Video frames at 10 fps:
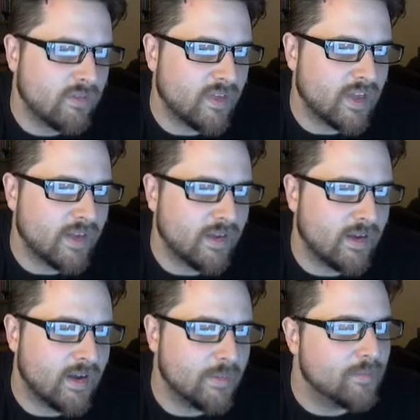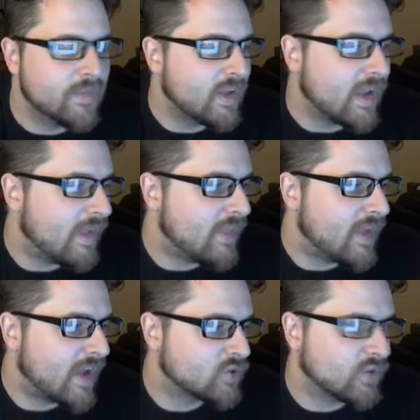thing. And
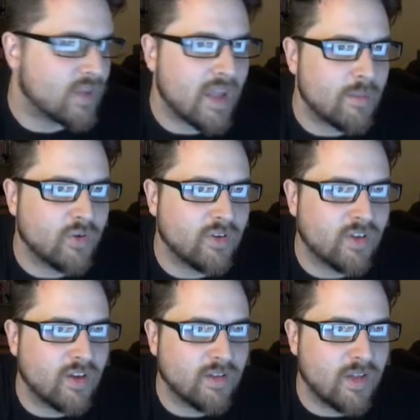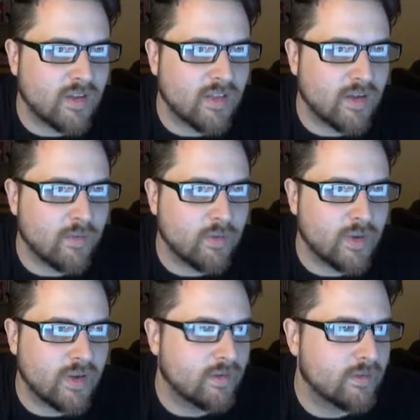then actually, I'm going to unlock that real
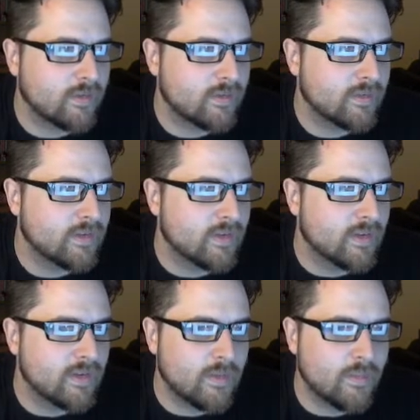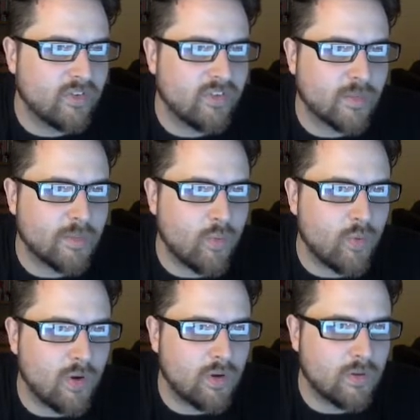quick. I'm going to select my
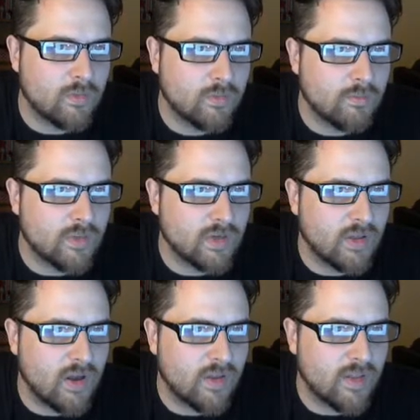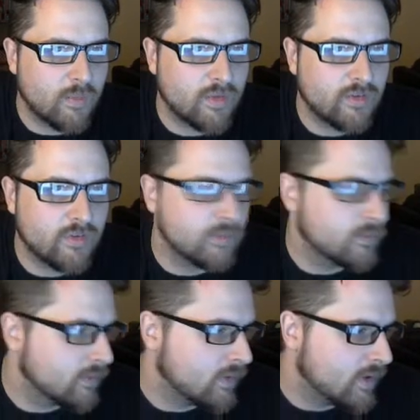wall. I'm going to lock that one too.
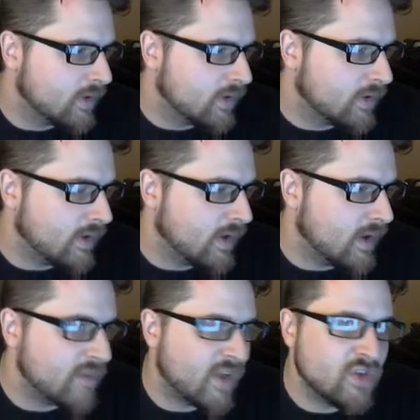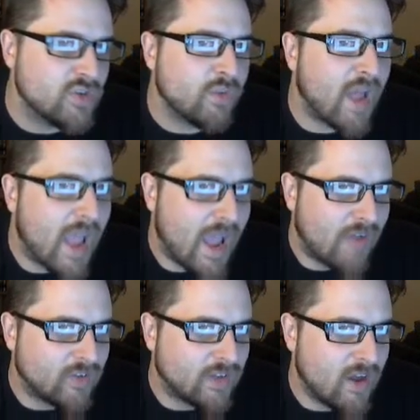Now, you don't
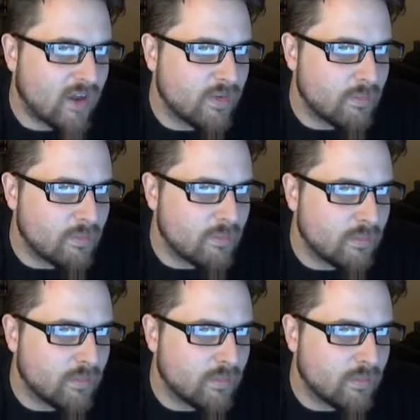have to lock them.